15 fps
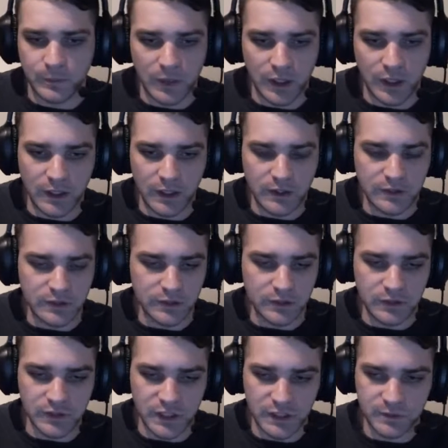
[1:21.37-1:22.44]
and it'll
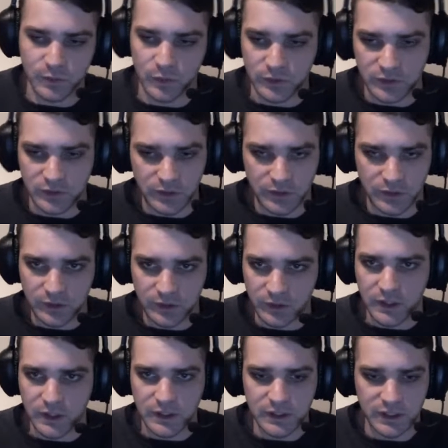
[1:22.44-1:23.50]
just export to the
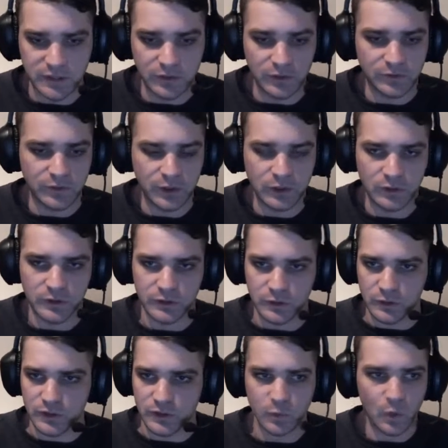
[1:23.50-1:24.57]
default folder. It's
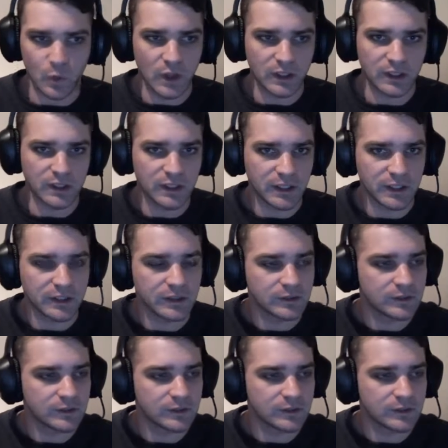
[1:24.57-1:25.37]
all just one click.